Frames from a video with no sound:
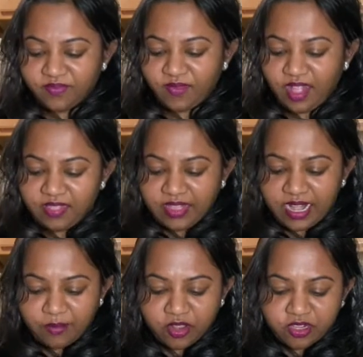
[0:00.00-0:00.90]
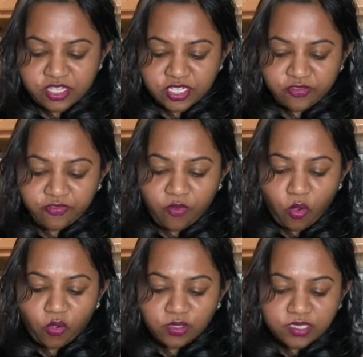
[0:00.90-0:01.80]
And then I'm gonna just
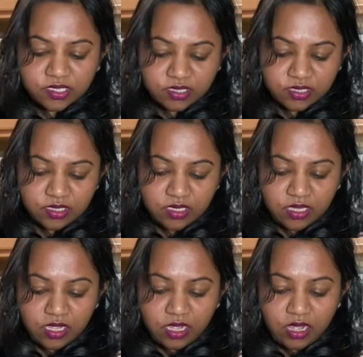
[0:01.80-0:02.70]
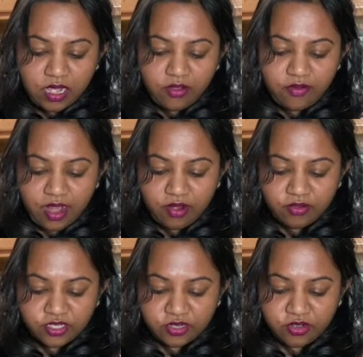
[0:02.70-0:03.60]
fold
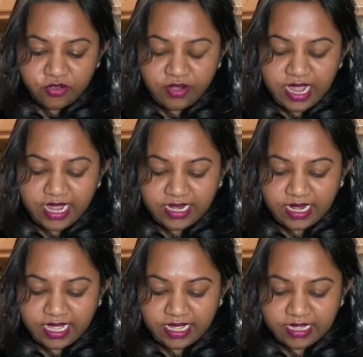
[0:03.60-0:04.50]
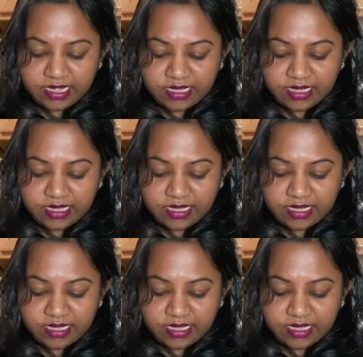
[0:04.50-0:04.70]
around to create like